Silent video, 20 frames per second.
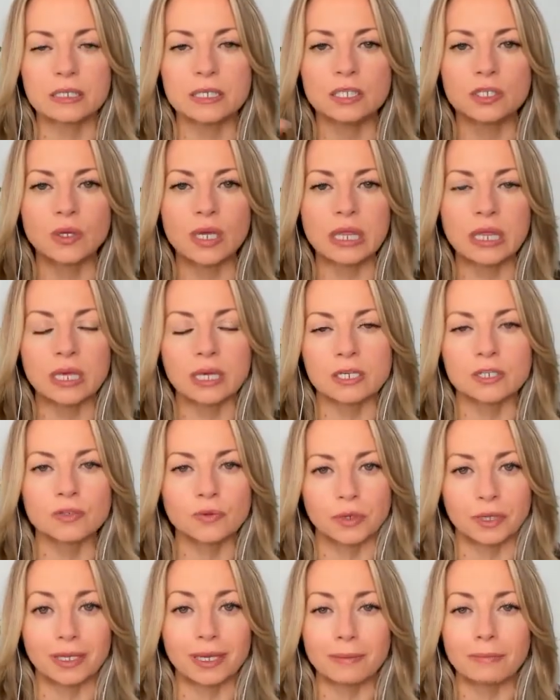And so I think it's
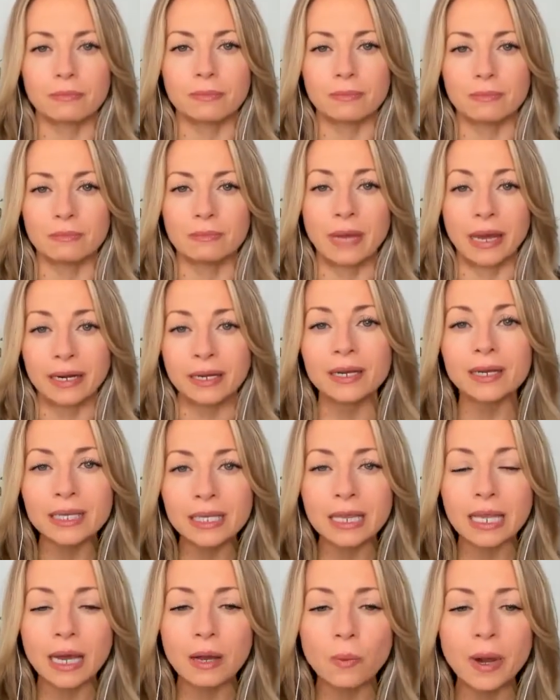really meta in
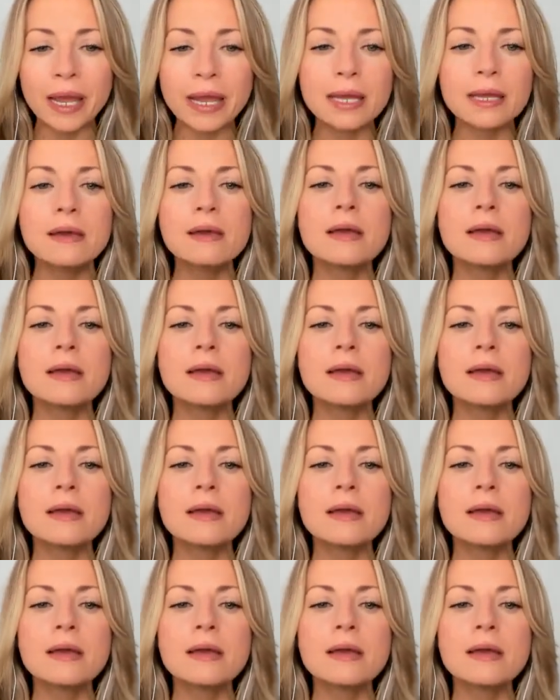that way.